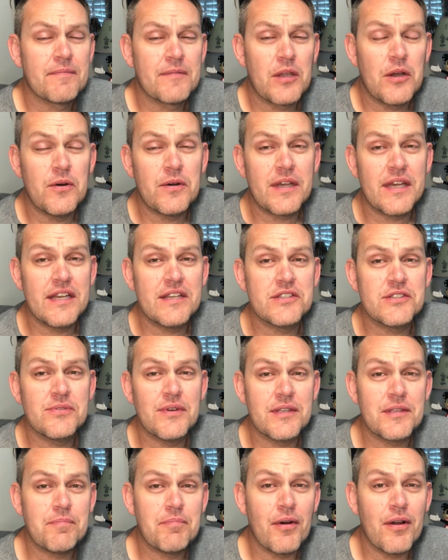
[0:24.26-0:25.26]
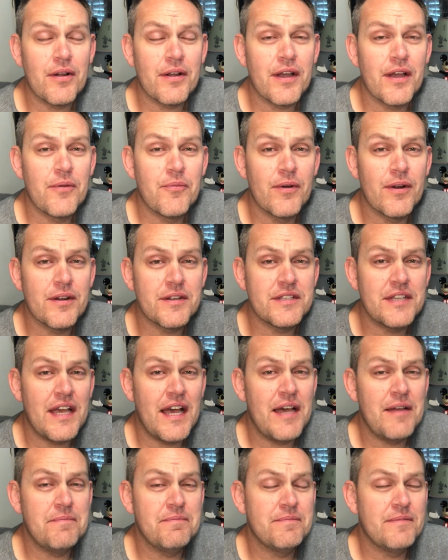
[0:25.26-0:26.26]
Okay, so at the park I worked
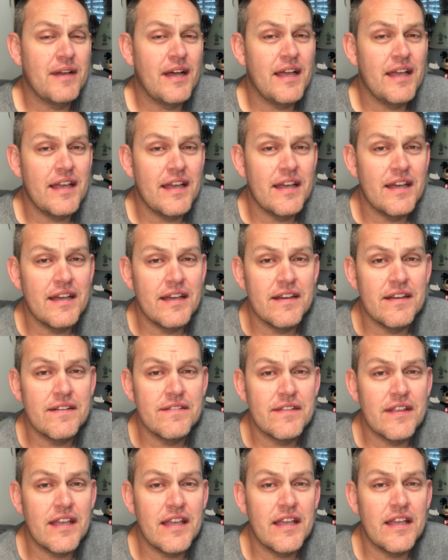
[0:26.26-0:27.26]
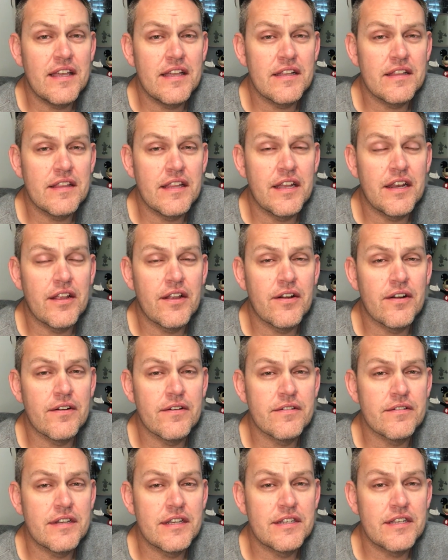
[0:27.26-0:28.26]
at, I had a
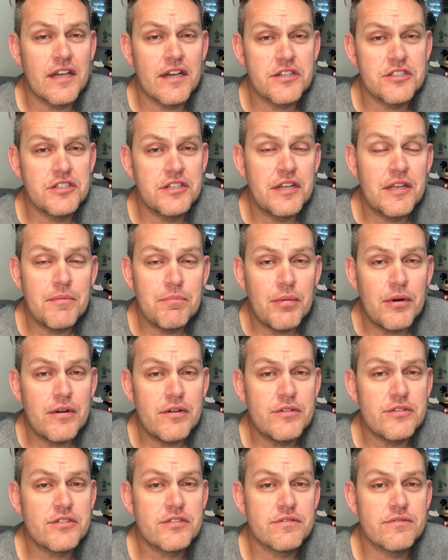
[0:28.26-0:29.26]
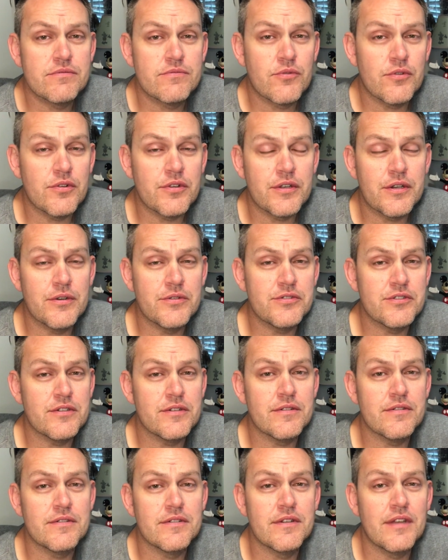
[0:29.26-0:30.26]
linear induction impulse roller
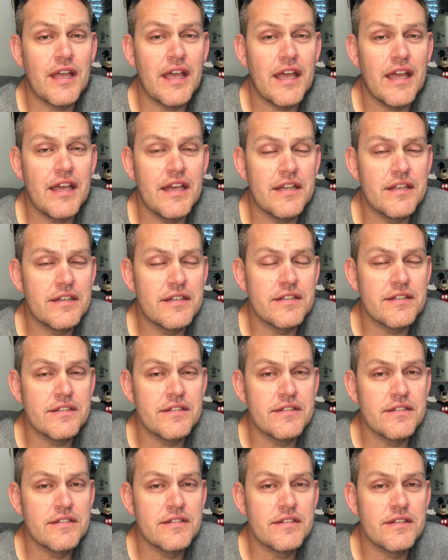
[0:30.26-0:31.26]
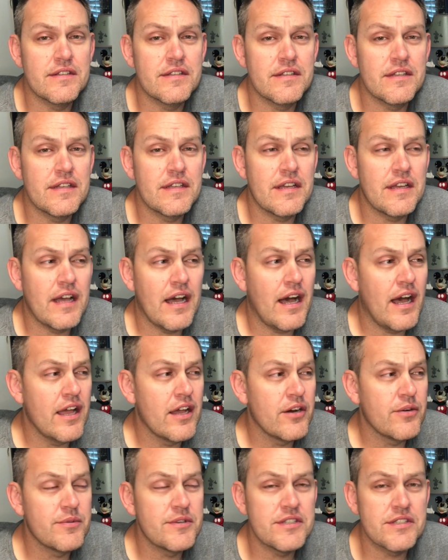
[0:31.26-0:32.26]
coaster, and I
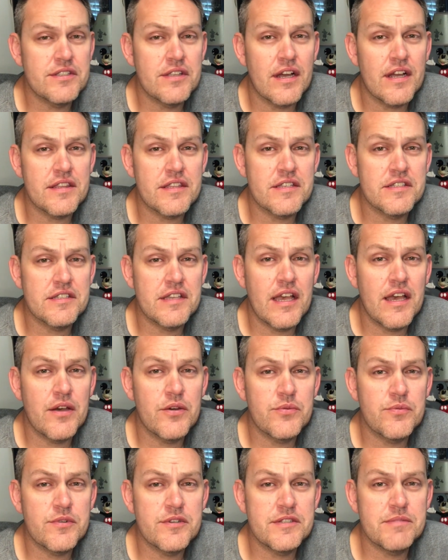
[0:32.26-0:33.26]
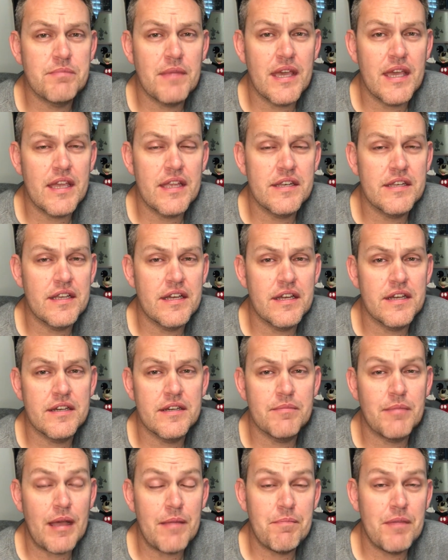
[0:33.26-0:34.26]
always thought the sound was made uh,
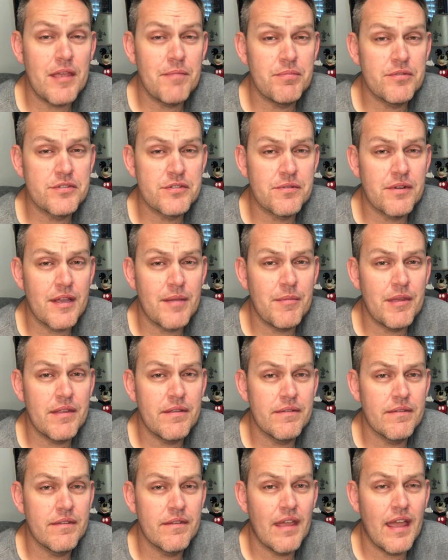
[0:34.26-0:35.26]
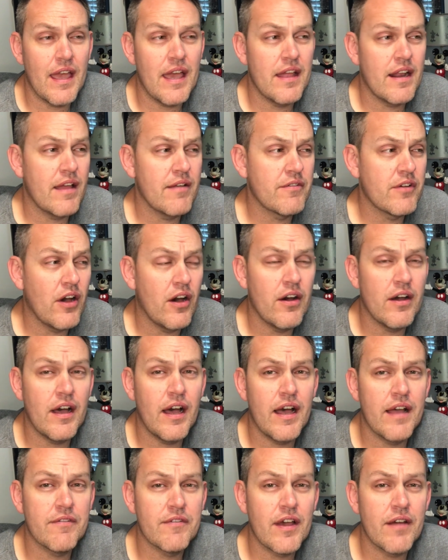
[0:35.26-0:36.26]
by people screaming, and I've, co
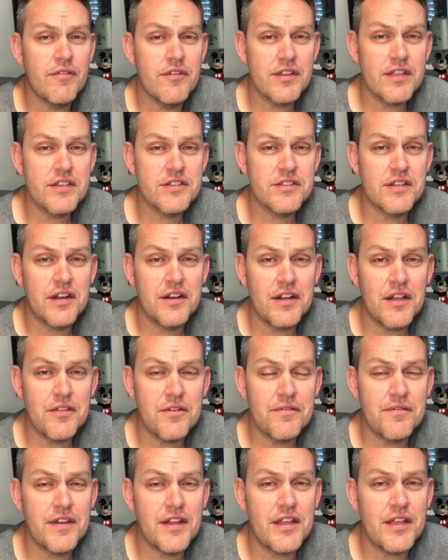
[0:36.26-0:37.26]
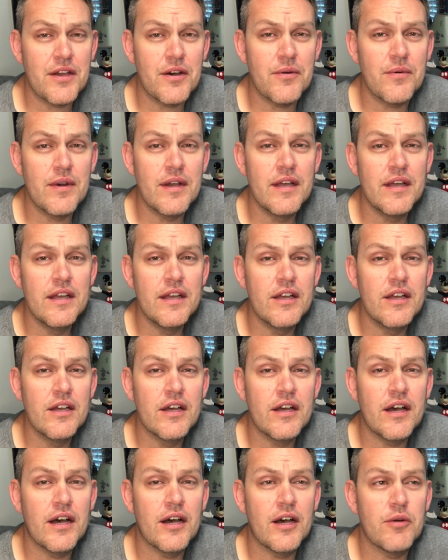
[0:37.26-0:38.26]
I've covered this on another video,
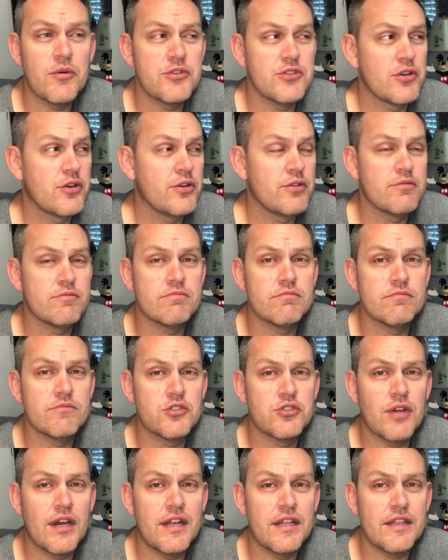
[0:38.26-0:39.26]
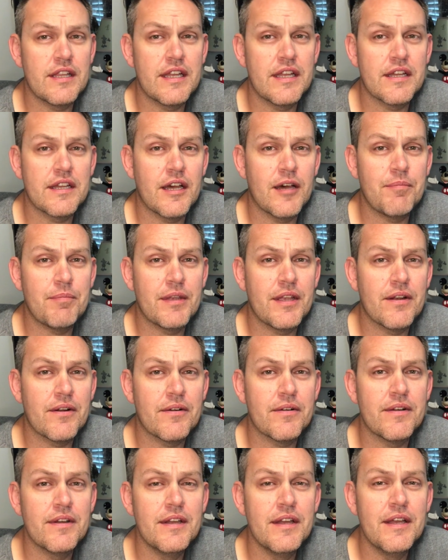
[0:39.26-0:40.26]
uh, which I'll try to link up
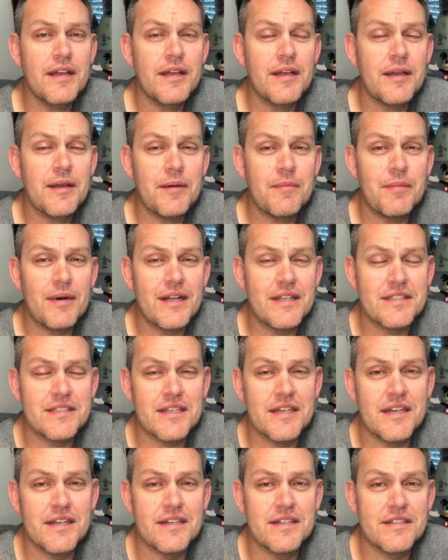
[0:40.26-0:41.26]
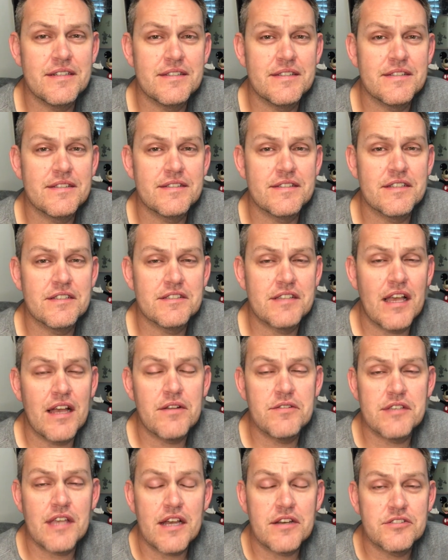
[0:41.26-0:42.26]
here. But uh, the
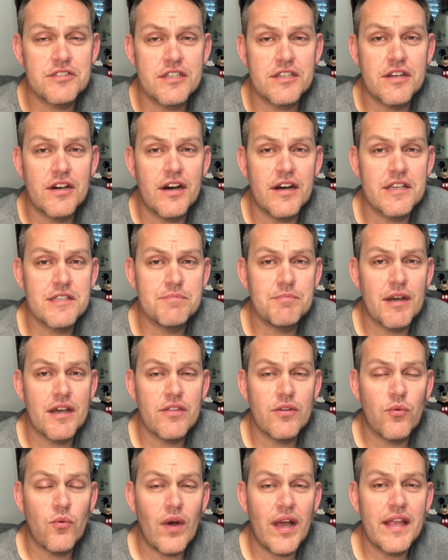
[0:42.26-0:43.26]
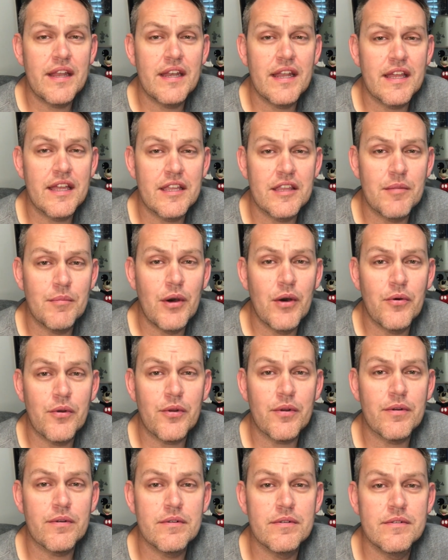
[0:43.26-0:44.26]
sound's actually caused by the winding in the
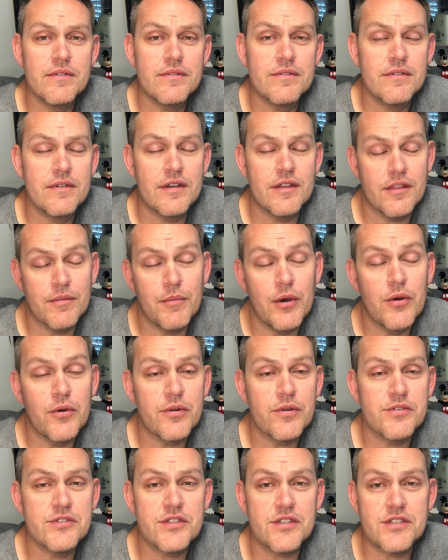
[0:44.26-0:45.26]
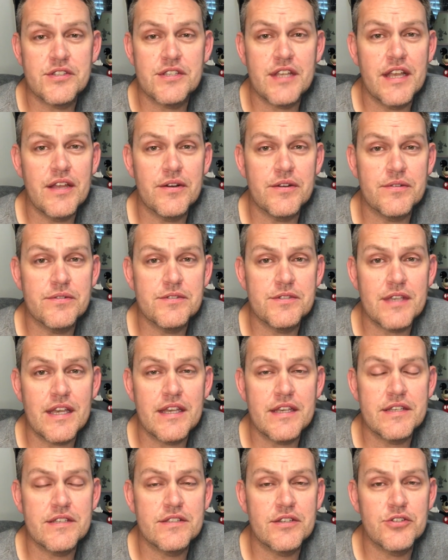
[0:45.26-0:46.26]
motor, uh, the motors, the stators,
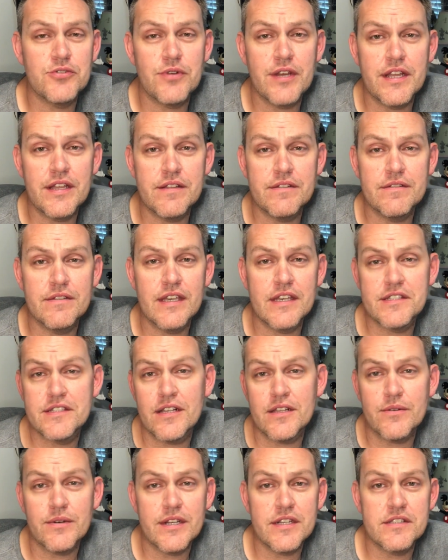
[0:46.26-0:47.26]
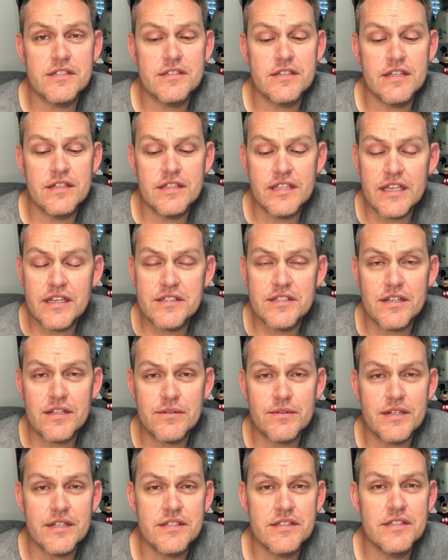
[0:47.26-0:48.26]
as the train accelerates and
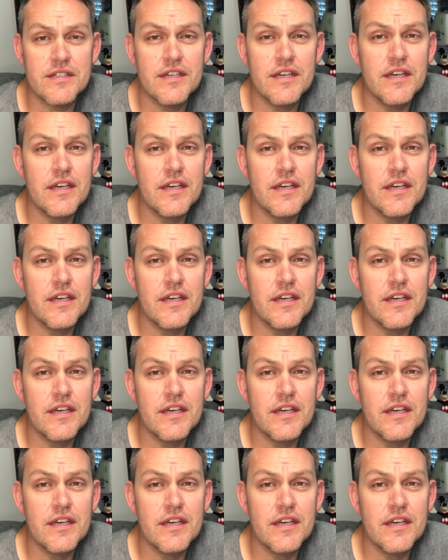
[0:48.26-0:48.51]
decelerates.